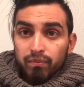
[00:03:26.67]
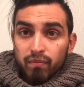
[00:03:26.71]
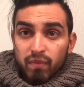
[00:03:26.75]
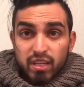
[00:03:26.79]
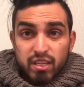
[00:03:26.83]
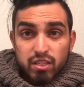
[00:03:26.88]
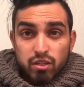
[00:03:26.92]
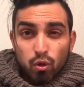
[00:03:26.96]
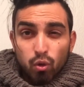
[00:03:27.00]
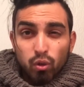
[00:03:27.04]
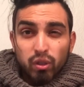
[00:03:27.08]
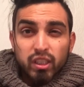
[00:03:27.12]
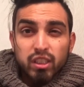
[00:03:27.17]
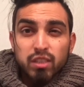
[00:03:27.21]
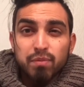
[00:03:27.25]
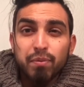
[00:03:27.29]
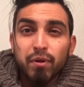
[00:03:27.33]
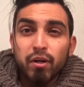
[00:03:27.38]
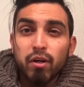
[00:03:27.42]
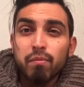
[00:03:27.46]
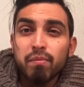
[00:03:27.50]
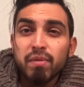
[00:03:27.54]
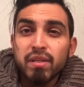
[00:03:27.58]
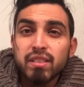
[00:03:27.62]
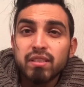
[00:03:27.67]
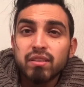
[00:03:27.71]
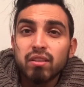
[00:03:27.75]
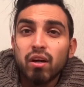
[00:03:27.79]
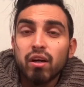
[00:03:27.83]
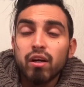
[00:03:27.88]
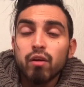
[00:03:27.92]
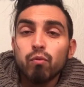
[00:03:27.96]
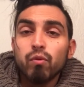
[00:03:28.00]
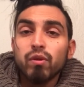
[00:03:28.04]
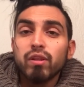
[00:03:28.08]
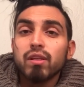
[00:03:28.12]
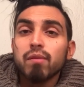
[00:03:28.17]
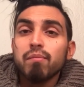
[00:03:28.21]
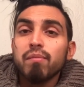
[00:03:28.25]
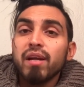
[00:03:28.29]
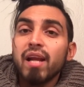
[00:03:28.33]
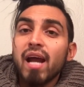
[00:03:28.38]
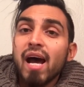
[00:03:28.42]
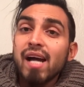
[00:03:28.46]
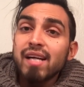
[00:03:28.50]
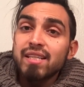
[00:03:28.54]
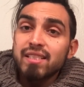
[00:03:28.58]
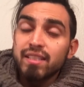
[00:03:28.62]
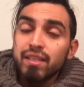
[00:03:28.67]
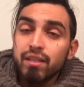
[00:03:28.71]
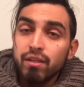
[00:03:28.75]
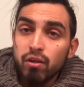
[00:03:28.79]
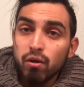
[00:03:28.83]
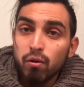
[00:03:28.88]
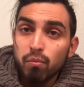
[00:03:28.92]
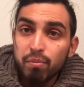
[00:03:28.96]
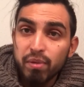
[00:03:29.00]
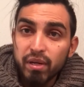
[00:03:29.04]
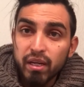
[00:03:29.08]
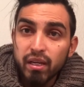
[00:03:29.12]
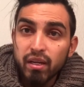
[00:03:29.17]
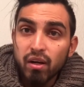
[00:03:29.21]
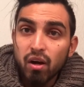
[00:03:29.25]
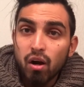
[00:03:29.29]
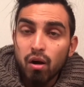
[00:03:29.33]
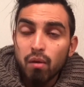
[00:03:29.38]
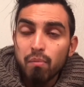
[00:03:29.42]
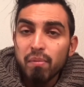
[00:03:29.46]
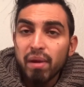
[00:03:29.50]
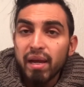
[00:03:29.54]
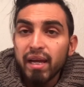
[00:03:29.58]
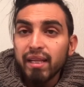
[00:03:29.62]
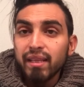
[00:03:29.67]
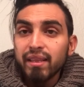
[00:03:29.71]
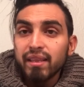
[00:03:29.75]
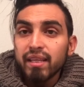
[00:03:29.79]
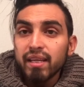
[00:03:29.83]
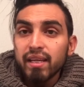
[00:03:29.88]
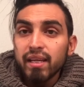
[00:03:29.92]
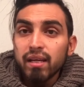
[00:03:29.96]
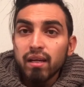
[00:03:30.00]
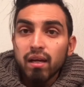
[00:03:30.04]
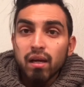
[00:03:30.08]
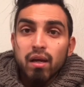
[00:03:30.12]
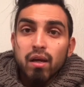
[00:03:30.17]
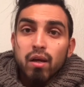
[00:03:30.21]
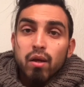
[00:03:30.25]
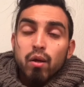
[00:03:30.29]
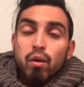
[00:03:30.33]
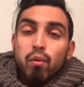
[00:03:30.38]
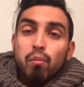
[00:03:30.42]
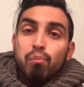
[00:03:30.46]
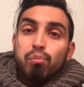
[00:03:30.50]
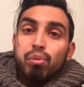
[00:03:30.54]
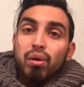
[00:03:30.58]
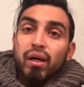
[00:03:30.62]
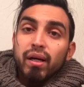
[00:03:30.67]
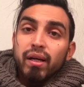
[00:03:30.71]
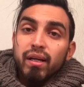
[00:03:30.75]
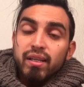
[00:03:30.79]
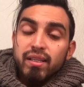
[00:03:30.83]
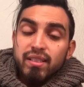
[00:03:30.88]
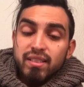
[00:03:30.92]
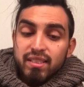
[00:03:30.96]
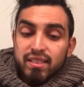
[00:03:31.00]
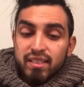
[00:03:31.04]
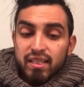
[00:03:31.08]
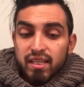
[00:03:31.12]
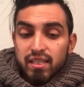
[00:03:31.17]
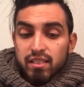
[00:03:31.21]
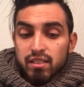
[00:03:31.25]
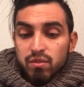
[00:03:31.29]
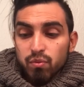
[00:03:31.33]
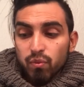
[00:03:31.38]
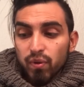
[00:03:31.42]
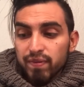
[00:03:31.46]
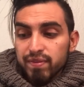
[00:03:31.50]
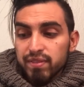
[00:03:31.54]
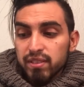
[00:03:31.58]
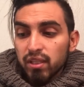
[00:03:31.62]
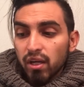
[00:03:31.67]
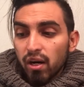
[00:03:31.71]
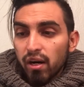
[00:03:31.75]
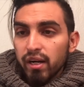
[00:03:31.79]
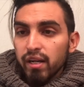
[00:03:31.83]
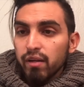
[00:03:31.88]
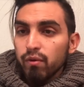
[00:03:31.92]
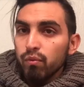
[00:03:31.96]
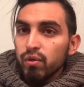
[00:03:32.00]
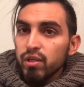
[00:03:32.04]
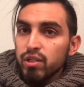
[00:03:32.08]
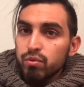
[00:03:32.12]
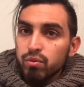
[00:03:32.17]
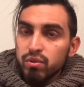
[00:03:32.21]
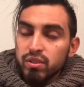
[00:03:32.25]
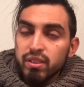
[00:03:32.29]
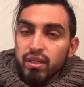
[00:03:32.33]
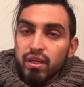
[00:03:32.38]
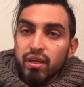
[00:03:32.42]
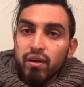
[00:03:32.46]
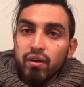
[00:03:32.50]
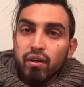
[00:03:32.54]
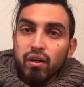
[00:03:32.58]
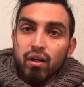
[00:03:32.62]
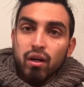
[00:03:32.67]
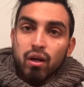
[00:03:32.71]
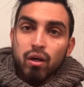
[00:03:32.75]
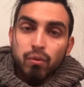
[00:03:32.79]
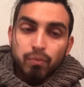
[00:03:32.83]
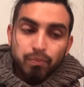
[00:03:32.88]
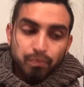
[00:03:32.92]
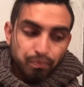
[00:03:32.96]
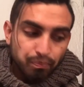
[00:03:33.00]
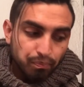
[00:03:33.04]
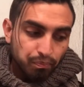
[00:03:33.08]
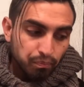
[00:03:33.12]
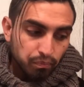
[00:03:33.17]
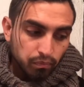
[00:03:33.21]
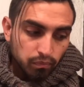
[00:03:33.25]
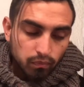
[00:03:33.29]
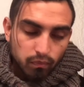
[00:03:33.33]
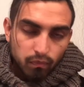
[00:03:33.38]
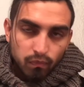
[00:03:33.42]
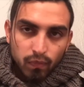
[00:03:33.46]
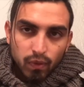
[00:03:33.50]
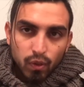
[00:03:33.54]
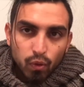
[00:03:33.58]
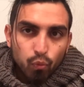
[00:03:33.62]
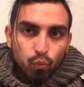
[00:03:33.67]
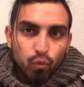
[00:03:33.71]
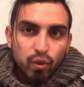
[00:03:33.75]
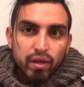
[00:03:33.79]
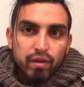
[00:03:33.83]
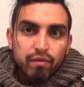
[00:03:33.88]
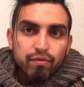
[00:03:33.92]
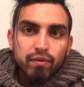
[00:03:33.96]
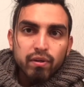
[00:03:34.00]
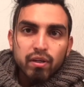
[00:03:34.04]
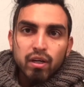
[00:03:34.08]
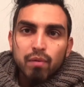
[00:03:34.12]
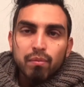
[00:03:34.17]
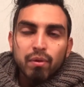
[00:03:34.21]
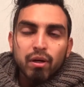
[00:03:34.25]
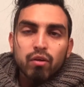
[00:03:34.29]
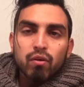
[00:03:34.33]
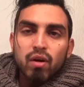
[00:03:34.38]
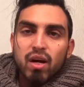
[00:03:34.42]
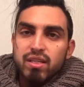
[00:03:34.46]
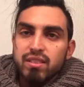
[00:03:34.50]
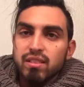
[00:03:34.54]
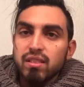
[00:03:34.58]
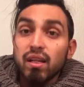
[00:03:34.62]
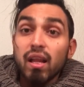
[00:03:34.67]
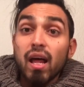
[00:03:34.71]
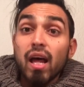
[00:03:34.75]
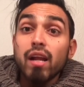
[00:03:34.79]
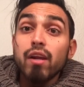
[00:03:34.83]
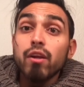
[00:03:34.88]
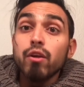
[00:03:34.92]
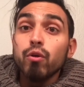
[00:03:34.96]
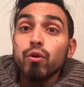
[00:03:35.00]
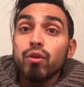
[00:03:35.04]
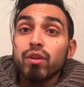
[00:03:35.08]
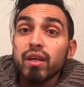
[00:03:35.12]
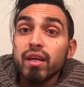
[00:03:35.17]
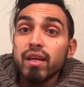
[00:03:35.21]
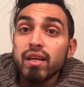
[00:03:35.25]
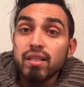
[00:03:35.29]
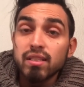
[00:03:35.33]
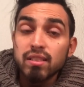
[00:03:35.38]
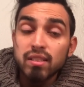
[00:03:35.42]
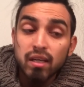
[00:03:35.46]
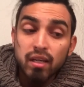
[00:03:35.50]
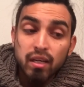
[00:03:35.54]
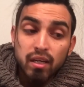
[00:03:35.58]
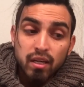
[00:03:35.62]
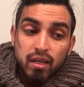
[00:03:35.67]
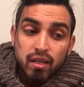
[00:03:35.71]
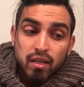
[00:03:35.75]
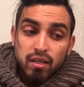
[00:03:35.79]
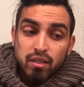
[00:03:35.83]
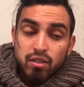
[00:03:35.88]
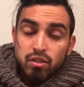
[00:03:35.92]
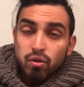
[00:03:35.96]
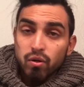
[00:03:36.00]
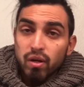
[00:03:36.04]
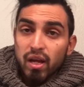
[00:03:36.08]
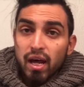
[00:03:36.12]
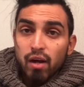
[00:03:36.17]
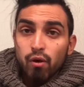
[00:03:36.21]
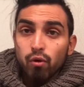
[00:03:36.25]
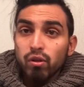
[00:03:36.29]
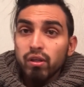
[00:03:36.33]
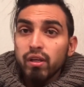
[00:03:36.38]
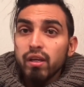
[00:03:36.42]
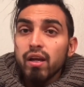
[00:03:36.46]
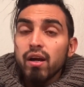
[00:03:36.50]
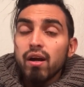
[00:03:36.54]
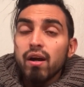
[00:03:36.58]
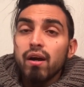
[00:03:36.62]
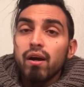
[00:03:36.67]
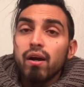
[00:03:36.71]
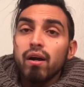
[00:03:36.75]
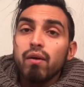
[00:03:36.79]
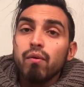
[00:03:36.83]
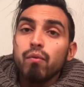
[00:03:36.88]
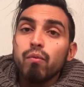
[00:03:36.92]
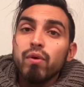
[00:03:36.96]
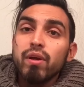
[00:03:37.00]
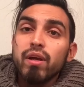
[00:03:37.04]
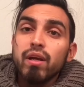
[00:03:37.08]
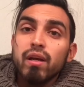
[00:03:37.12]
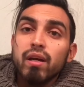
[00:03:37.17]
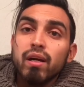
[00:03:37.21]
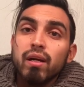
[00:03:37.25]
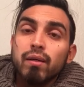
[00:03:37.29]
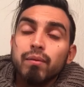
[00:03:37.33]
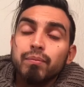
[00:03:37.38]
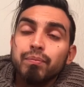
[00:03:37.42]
This whole experiment started with the minoxidil being our main thing, but since we've started, which was a year ago, we've come across a lot of new things. So not only are we